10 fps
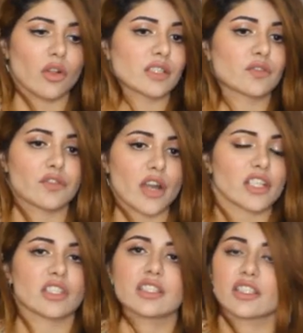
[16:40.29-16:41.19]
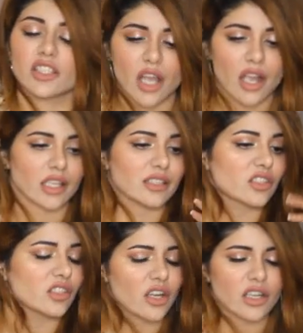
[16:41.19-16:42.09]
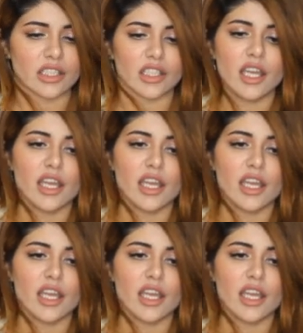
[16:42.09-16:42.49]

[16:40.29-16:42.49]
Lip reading: it's fresh, it's young, it's girly.